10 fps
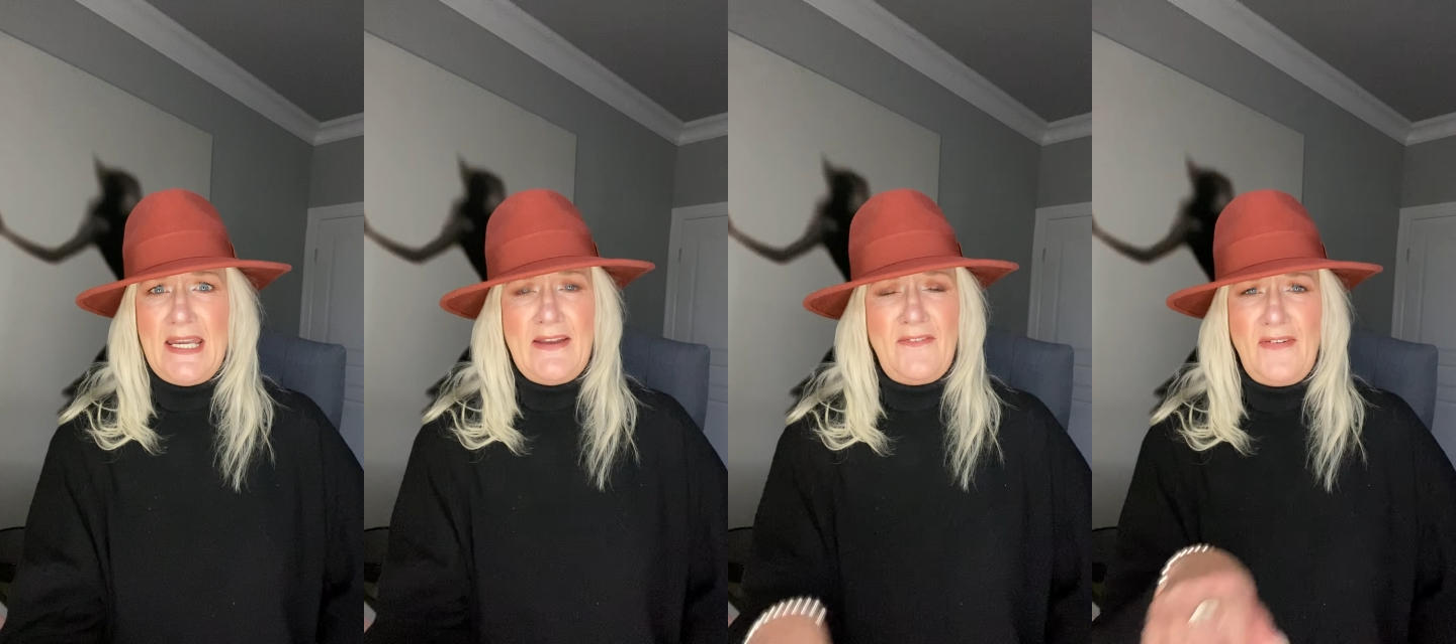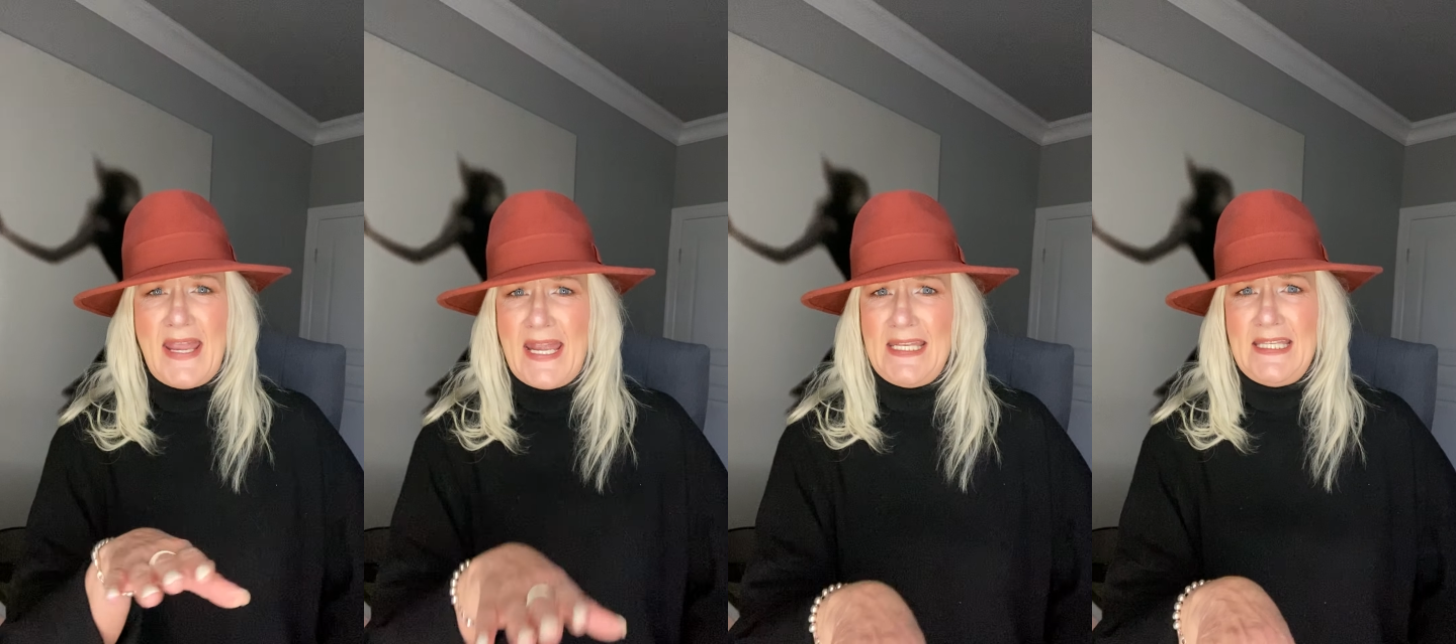if
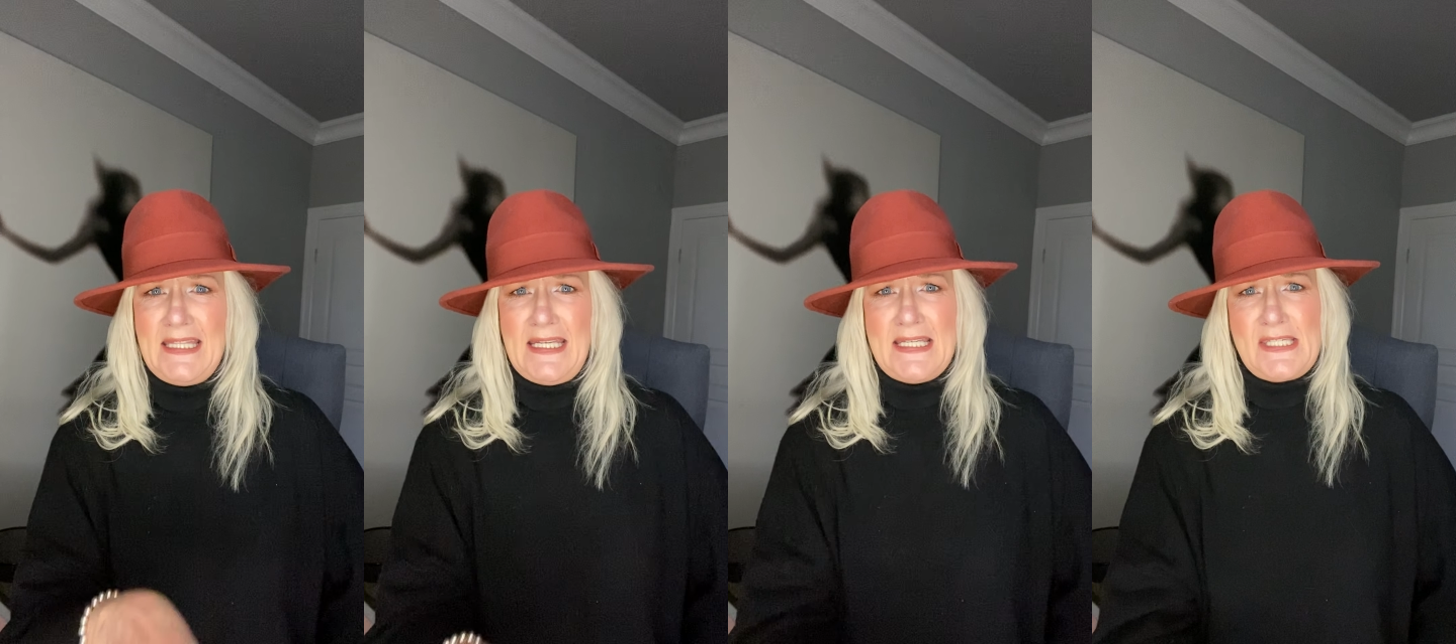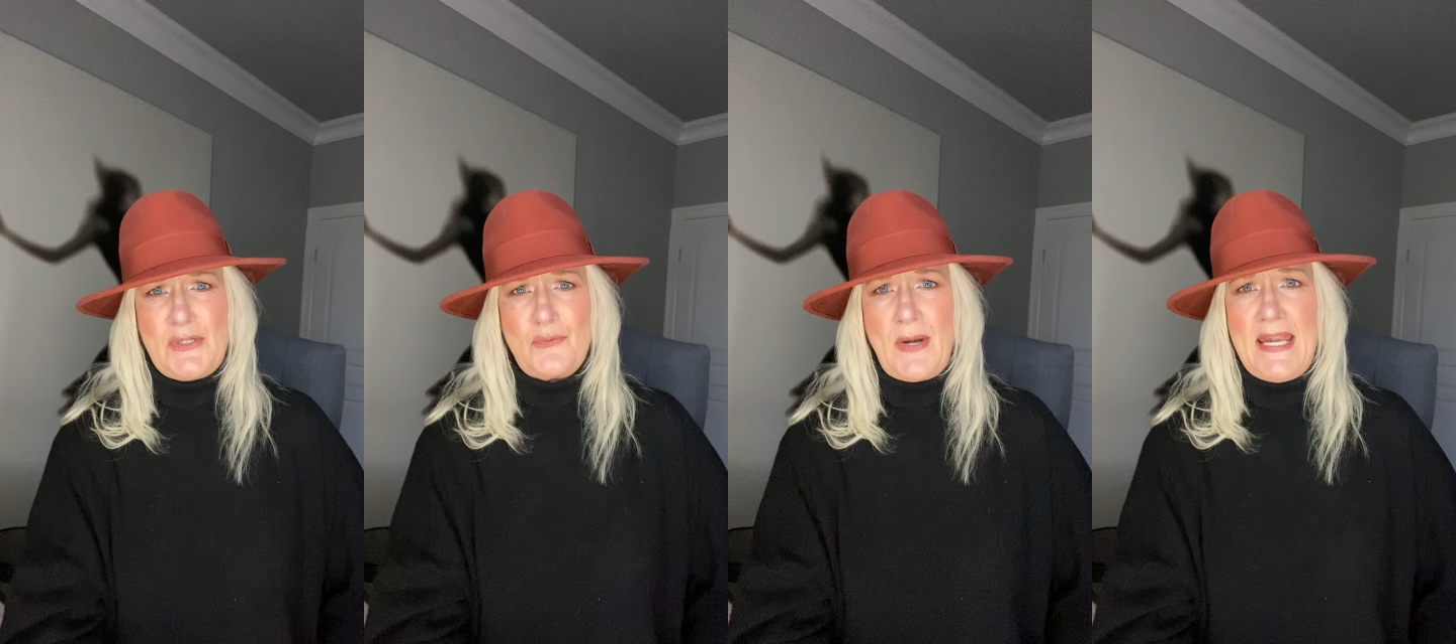anything
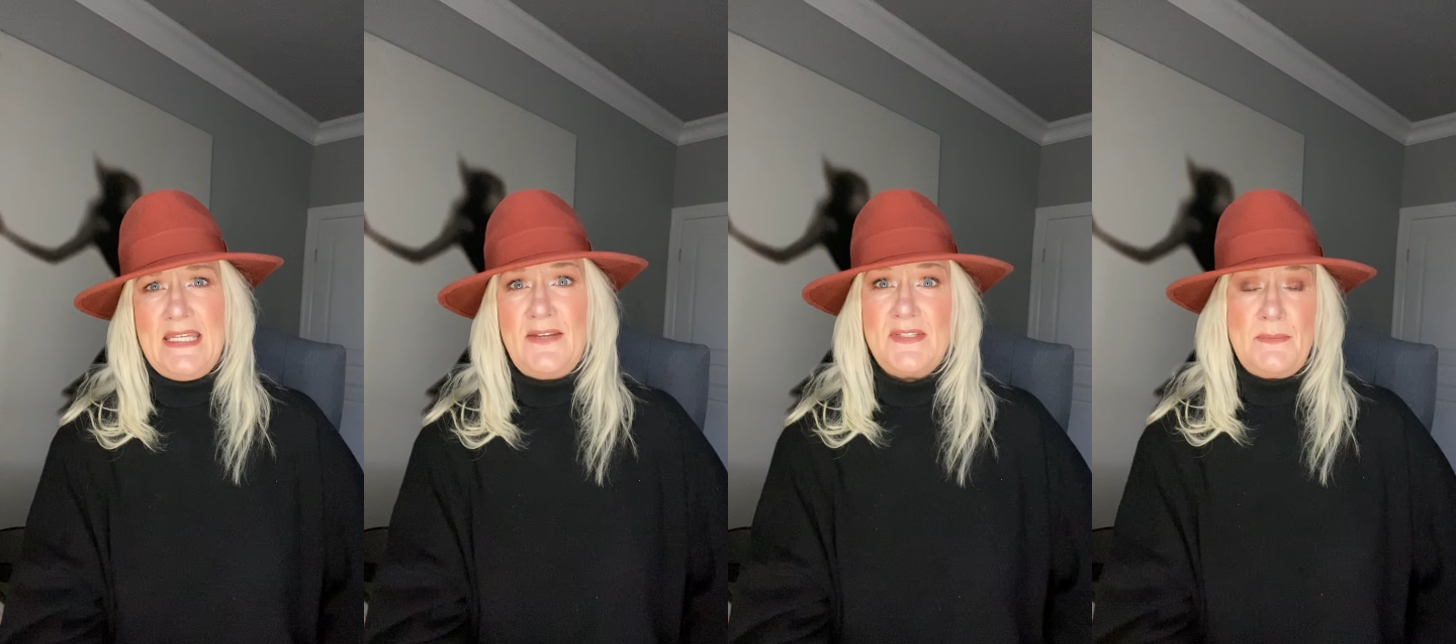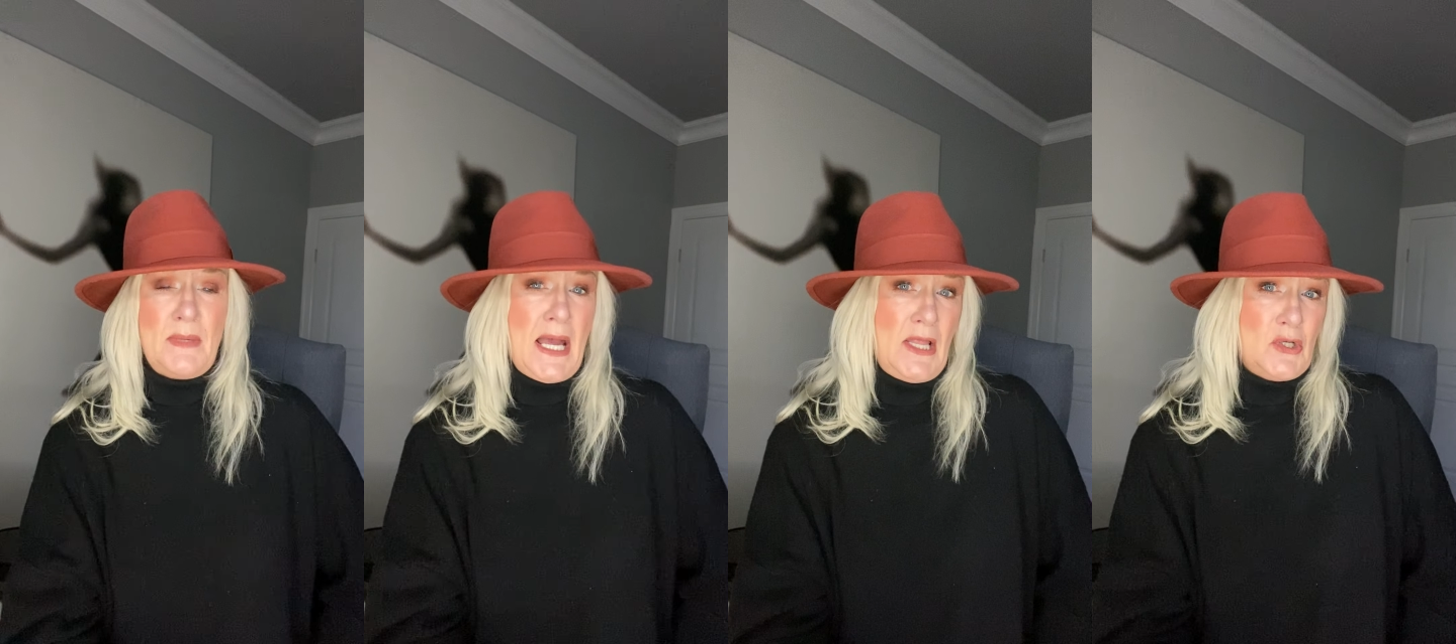isn't right, if some
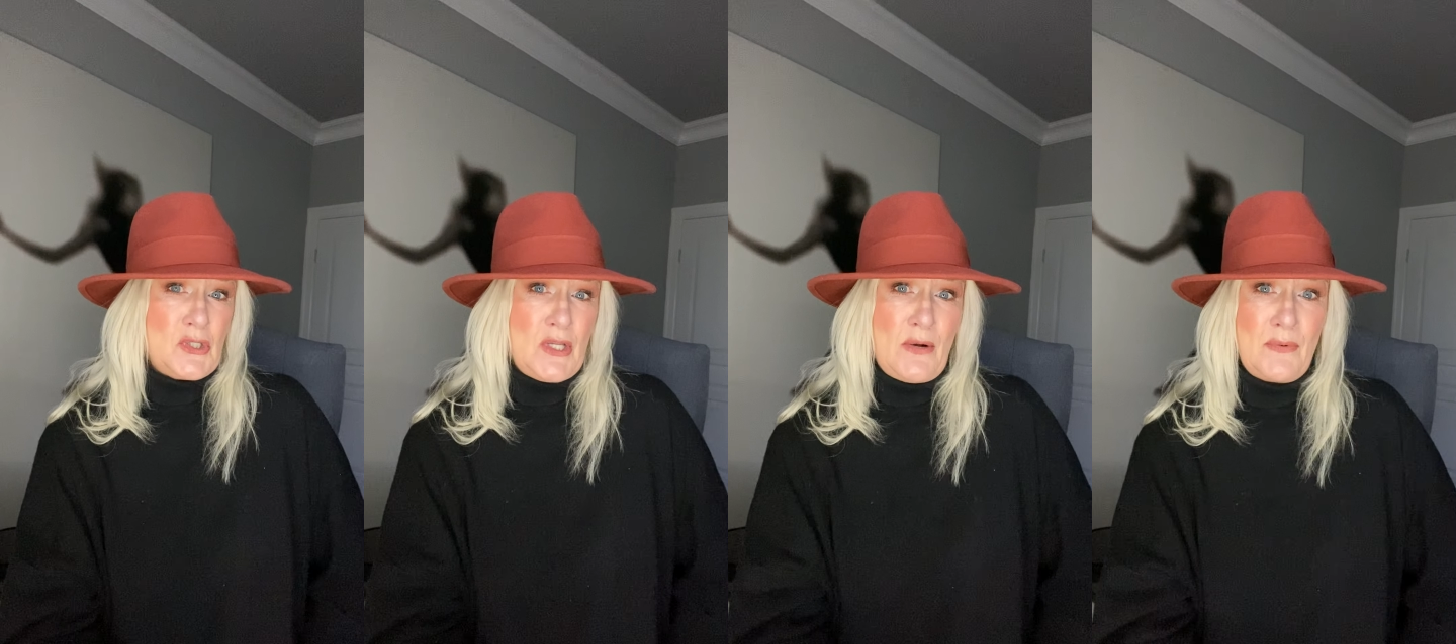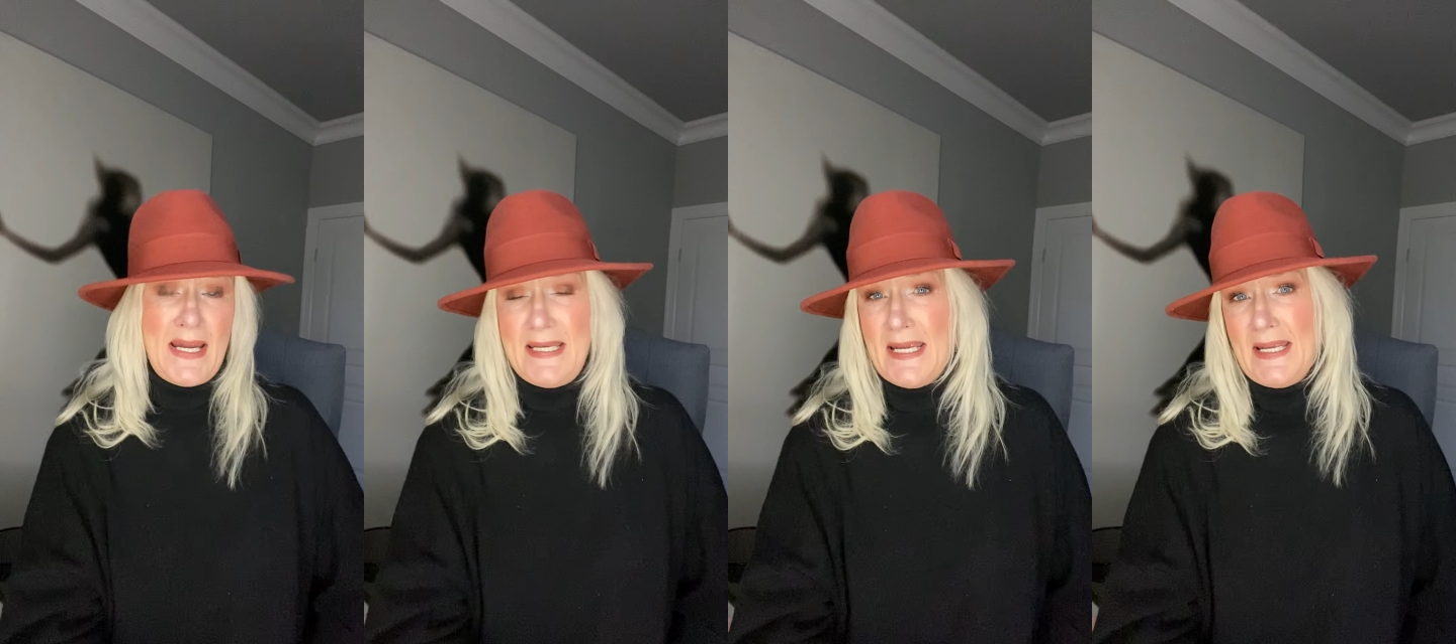color's not
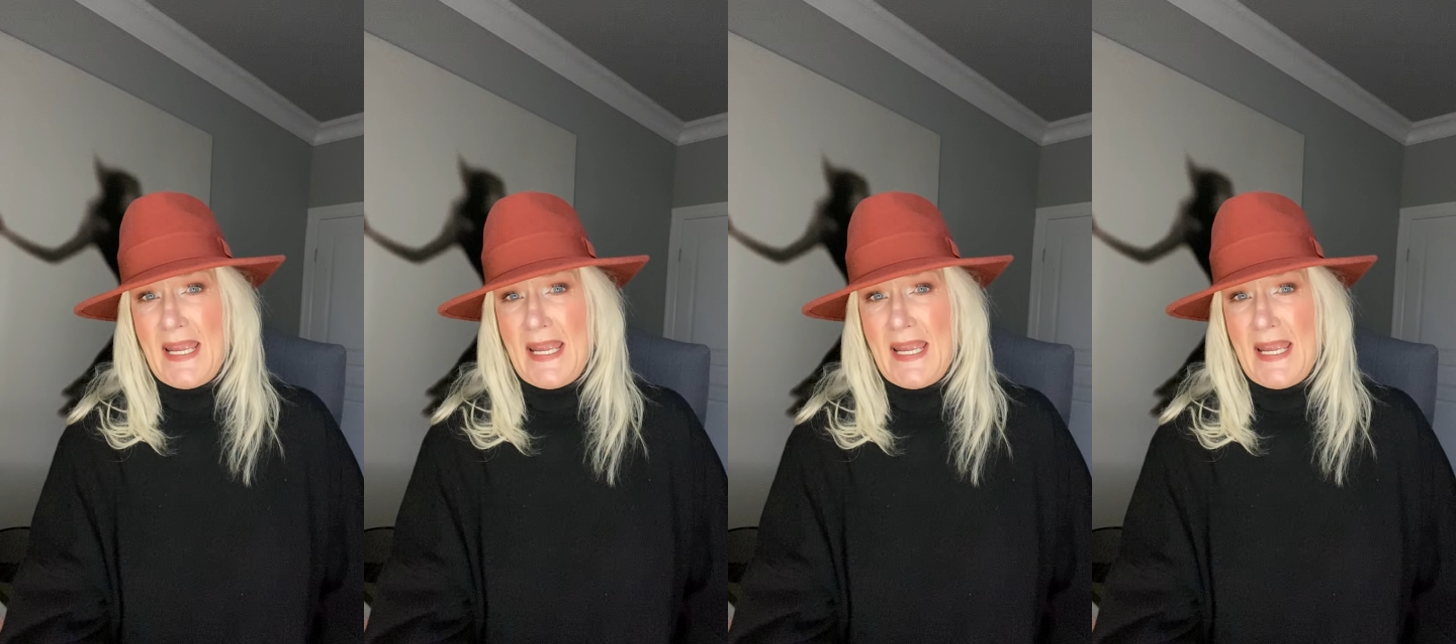right,